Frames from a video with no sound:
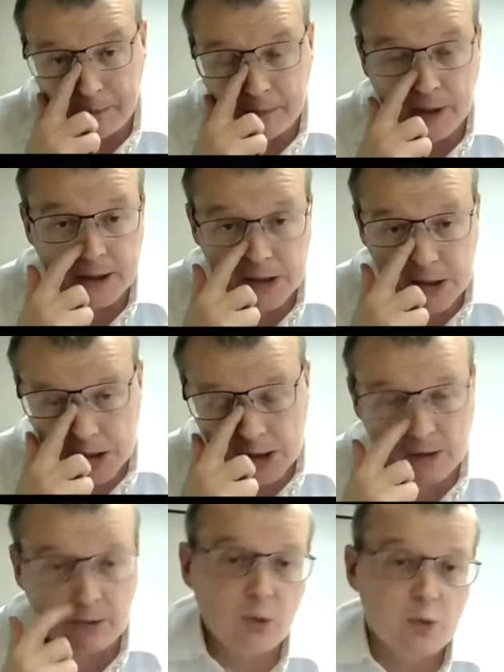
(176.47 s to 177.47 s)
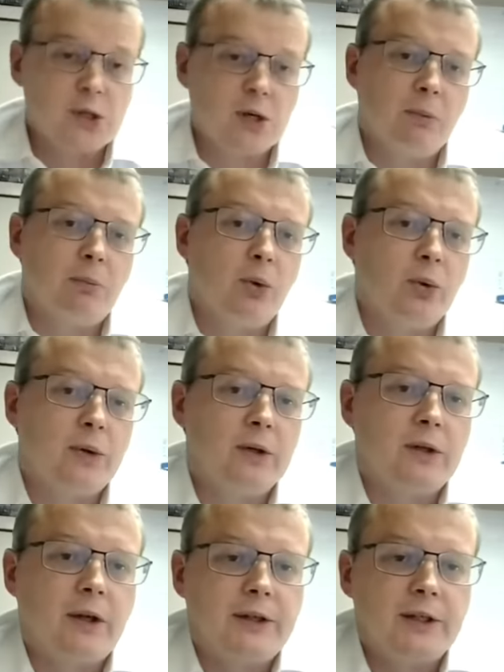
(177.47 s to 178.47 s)
It's also
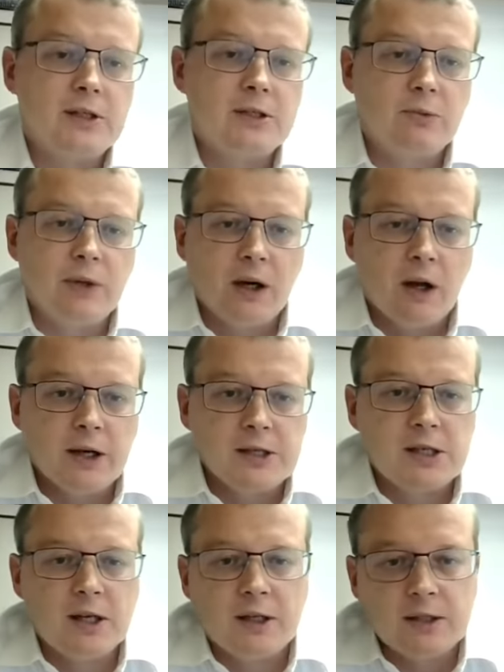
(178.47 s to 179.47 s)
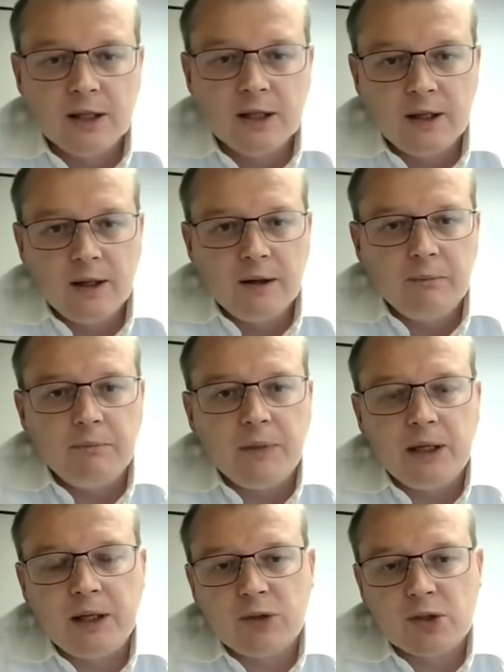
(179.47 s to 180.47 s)
important, I think, to realize that many of the